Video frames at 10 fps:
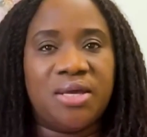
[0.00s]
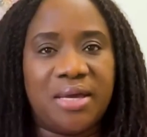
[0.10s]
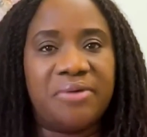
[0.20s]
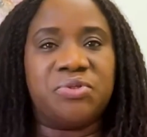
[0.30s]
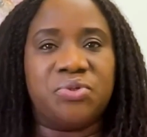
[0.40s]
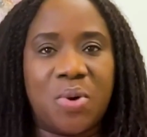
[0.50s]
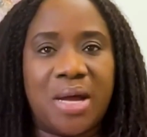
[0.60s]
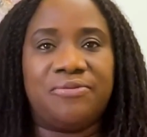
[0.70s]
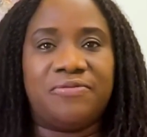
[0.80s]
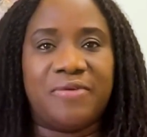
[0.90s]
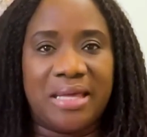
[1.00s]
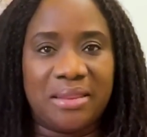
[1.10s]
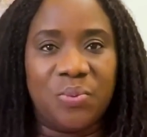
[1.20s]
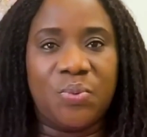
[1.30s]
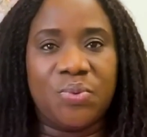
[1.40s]
You have to go and
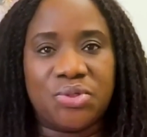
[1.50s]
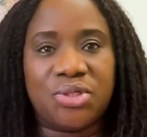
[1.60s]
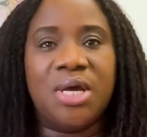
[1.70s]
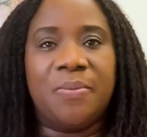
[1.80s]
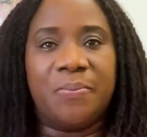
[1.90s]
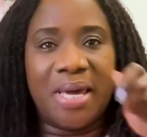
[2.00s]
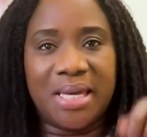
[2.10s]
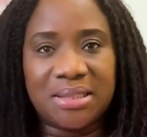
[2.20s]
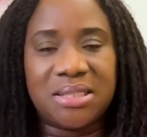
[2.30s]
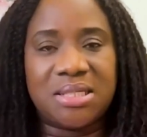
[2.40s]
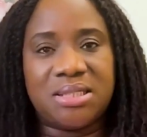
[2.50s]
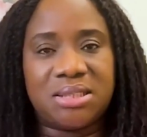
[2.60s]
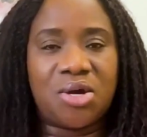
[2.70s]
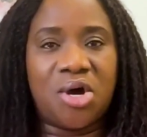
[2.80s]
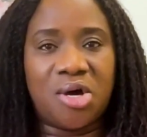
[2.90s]
find the wood, paint
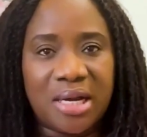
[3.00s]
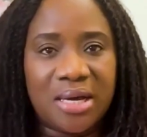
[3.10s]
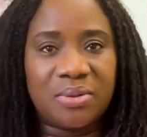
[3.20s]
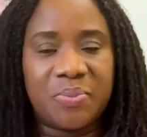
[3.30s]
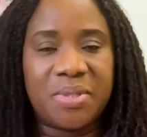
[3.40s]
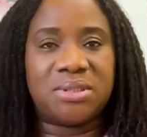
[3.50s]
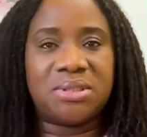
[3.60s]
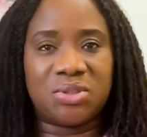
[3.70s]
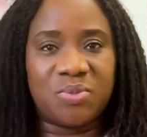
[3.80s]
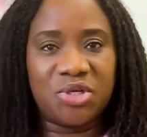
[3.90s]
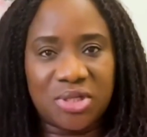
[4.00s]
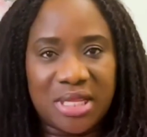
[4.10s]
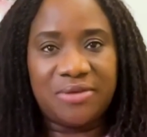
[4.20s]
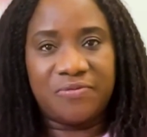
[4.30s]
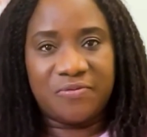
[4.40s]
it, cut out the pieces, make sure
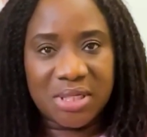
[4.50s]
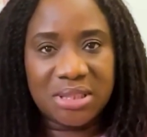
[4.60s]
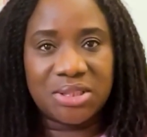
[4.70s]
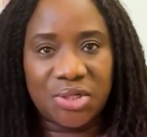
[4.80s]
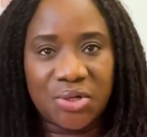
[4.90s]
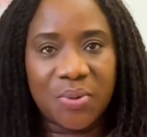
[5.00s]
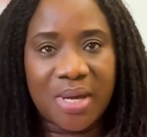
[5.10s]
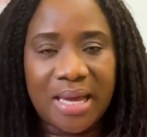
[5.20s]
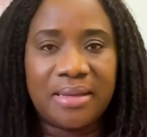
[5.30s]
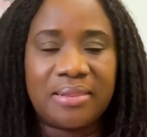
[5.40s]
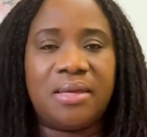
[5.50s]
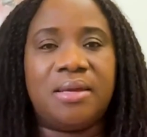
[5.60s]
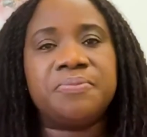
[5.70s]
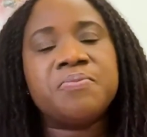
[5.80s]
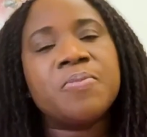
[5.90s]
that it fits, kind of
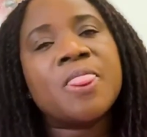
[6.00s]
thing.